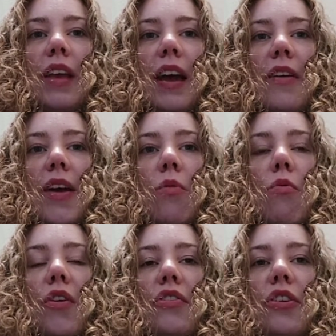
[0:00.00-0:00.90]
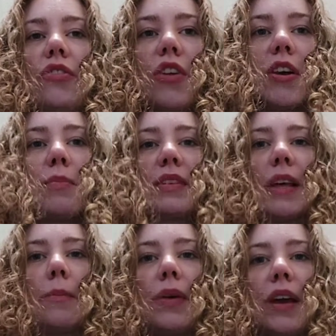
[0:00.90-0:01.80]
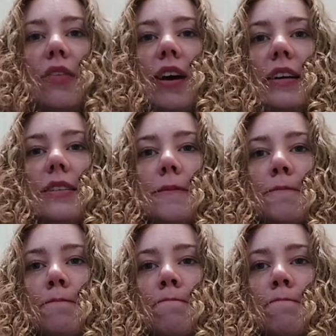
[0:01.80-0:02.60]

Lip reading: They were wanting a 30% pay rise.